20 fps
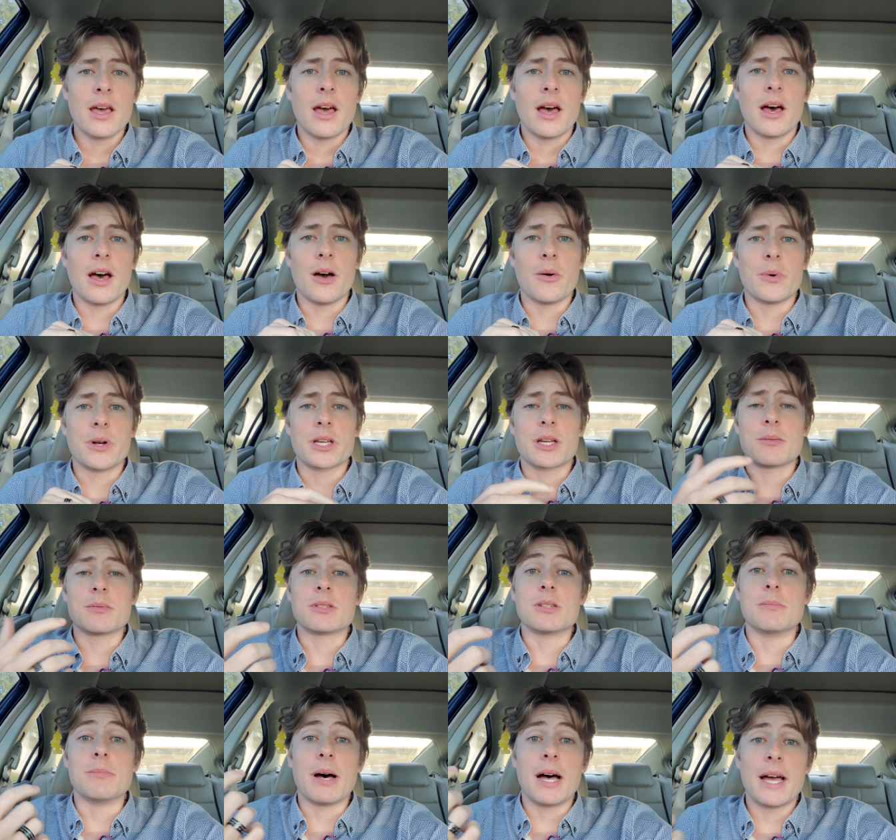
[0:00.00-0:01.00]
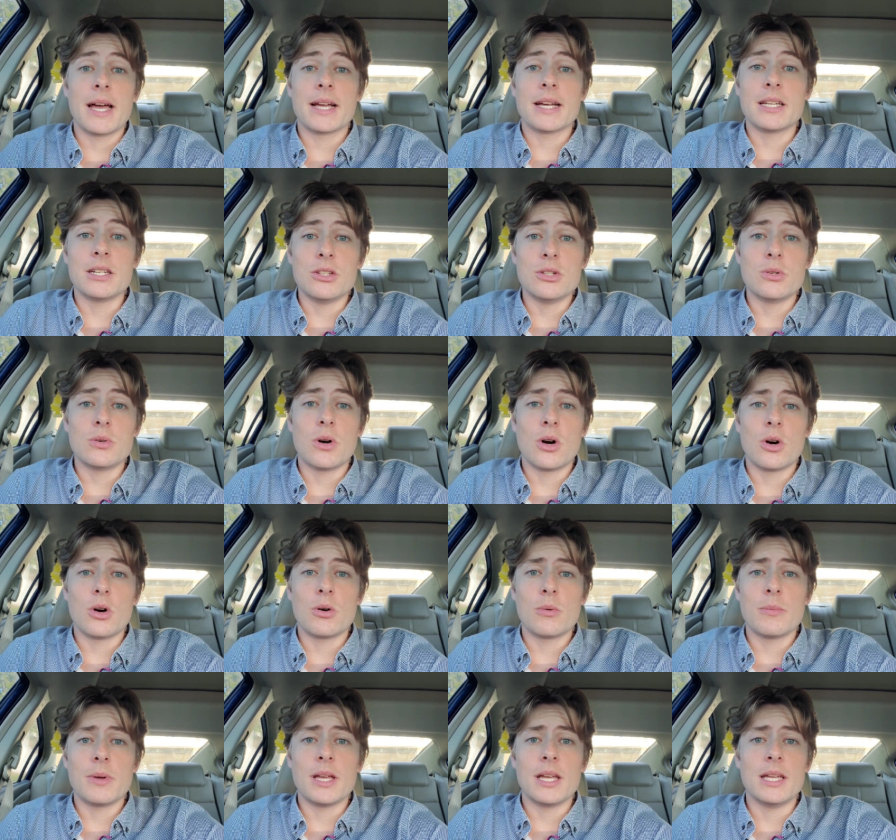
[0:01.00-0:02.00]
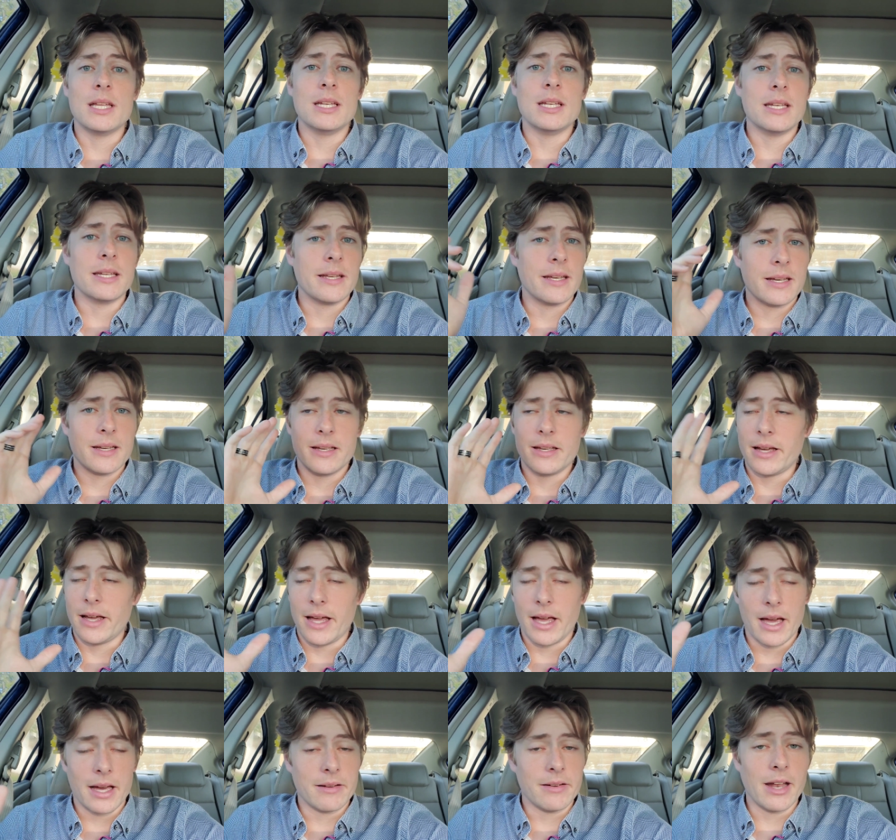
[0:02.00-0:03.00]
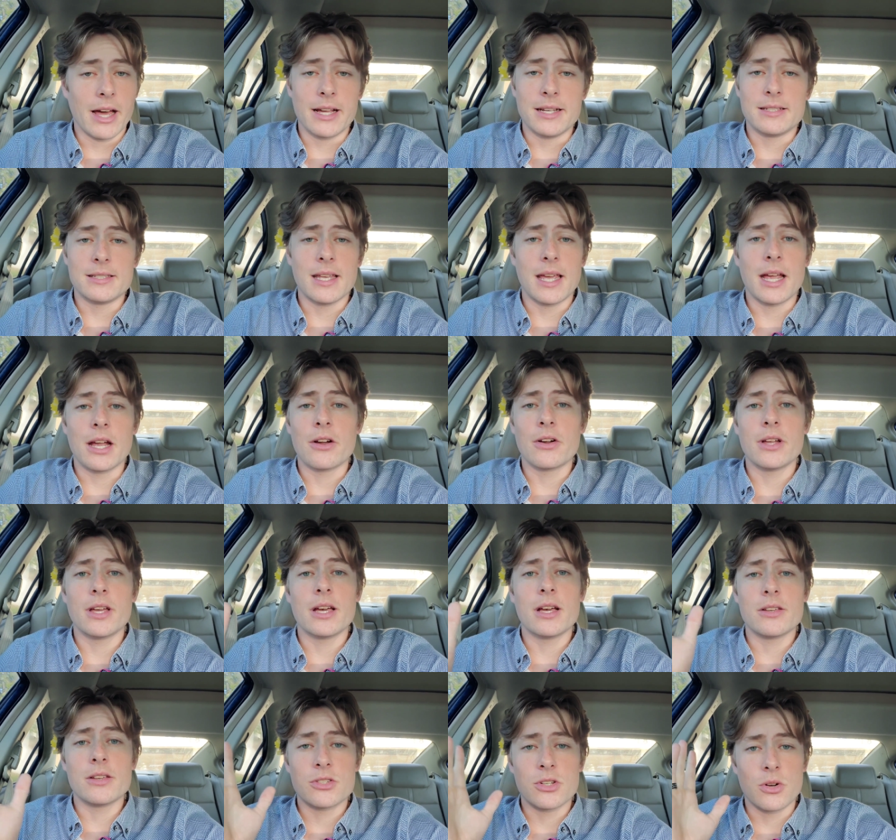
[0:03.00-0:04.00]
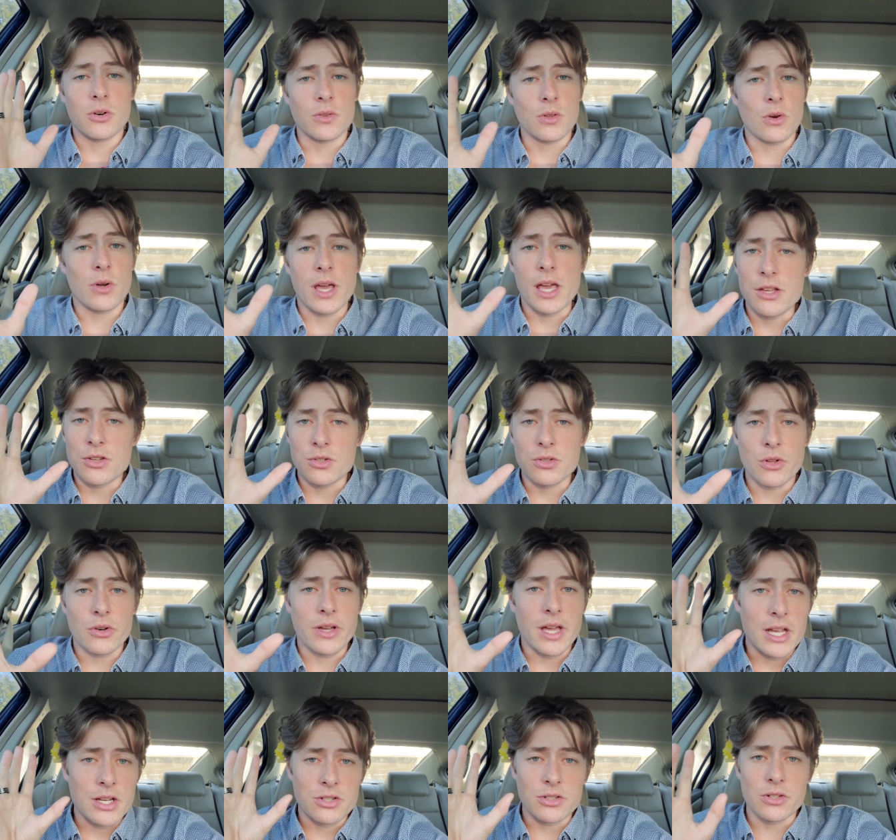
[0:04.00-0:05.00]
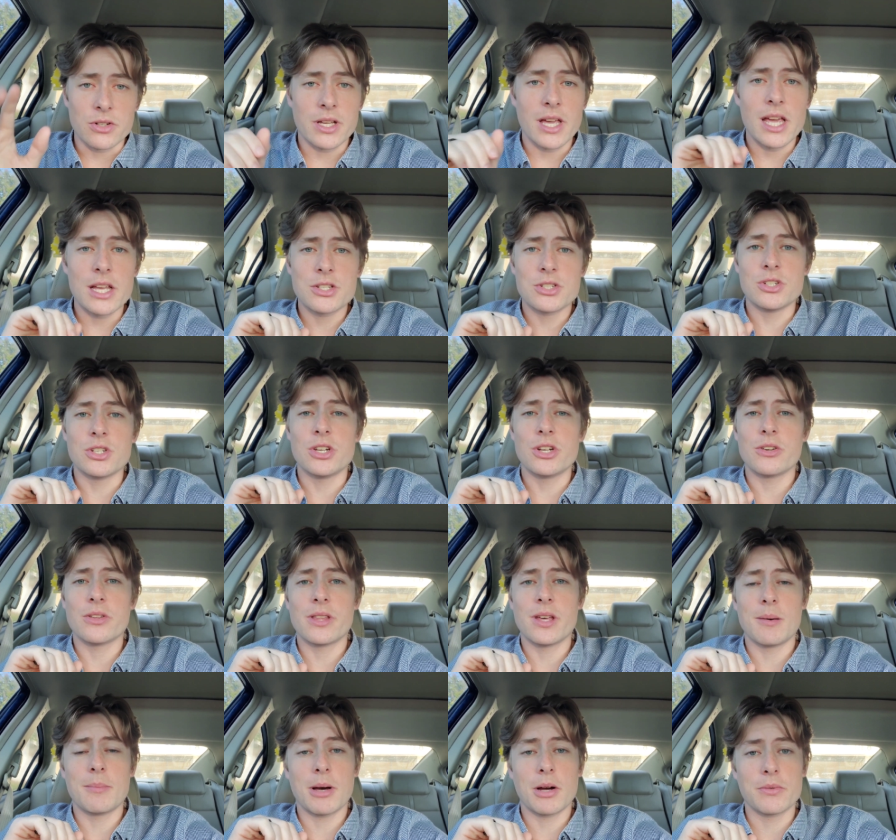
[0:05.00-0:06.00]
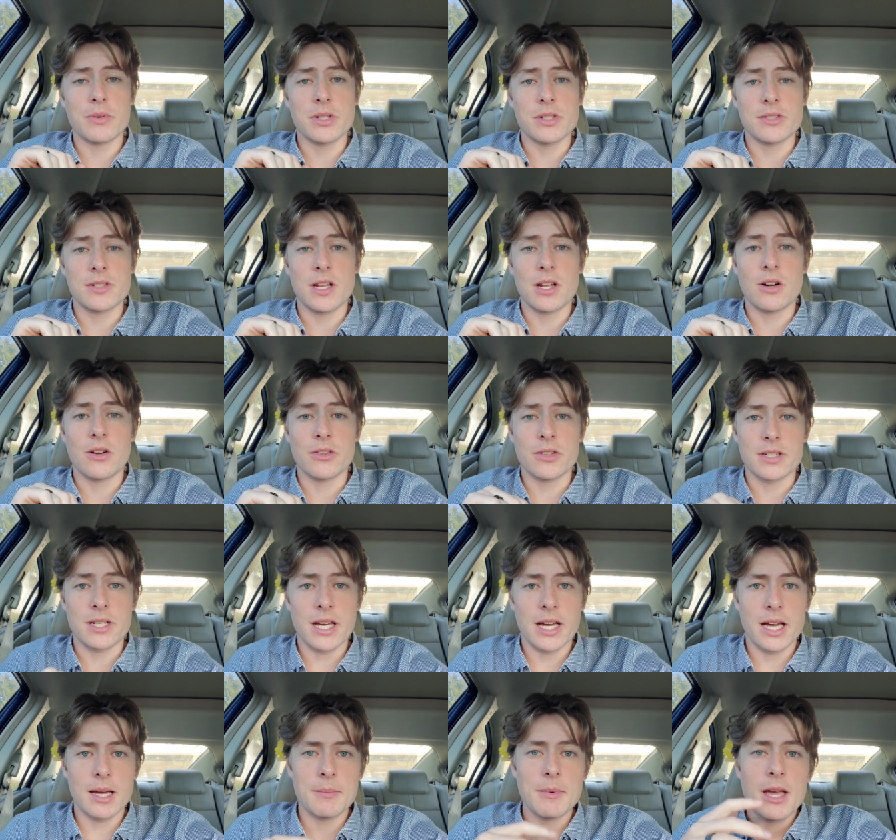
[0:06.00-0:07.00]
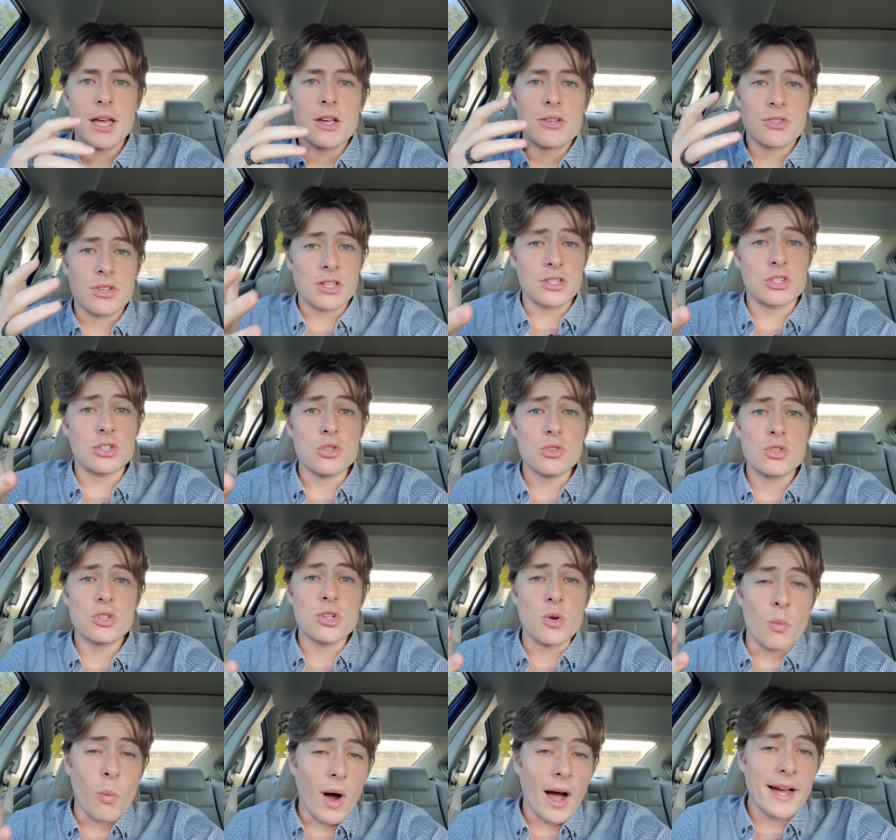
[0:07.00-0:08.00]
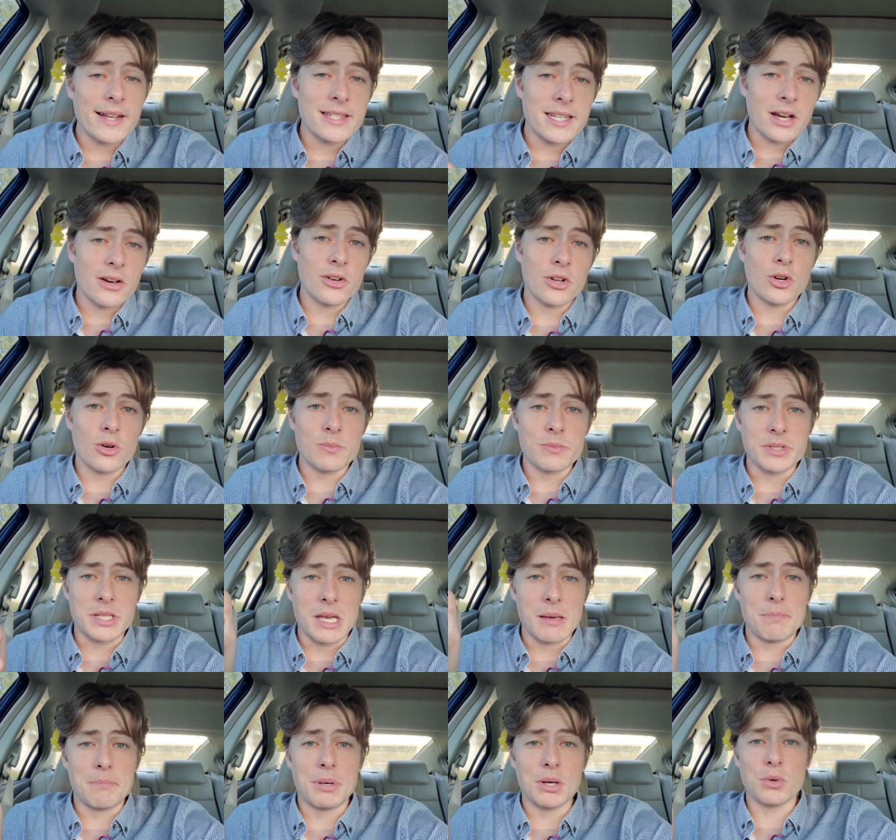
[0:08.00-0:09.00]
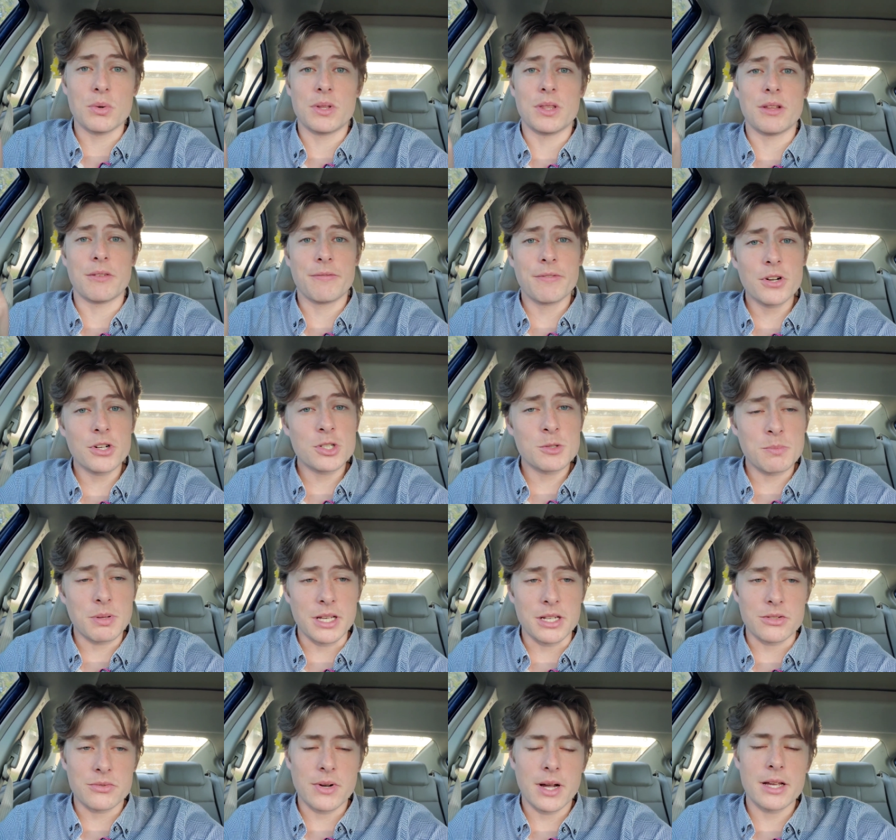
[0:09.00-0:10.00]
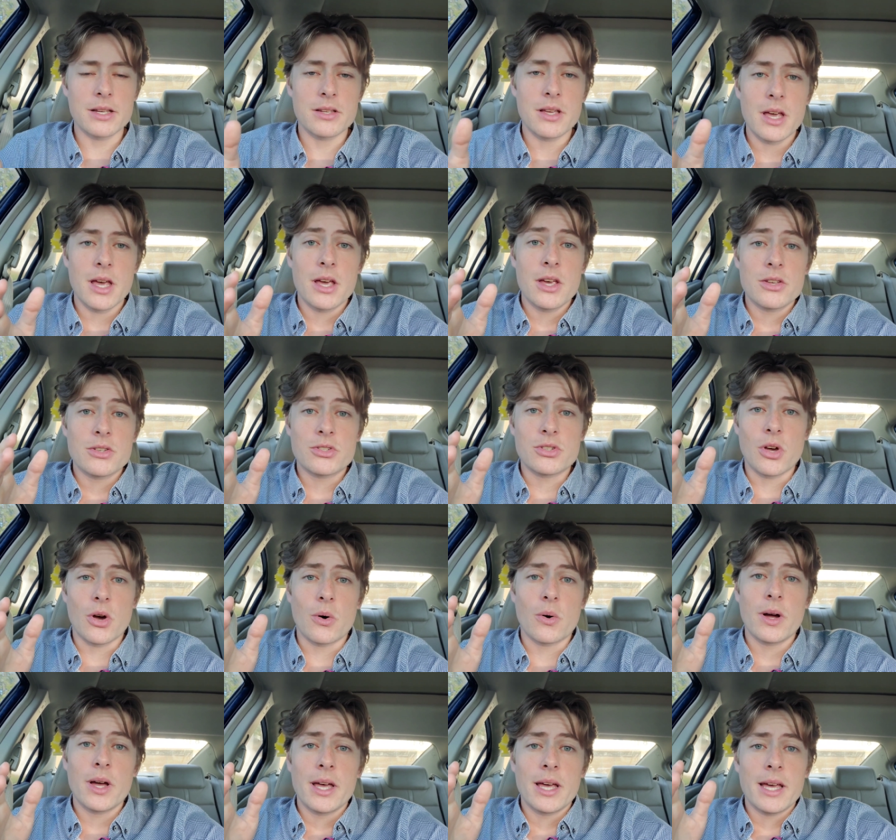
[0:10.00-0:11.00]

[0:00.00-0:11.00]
when it comes to buying a new home in a nice area. So location, location, location. You hear that about real estate all the time. So that's usually why townhomes get built in the first place, right? So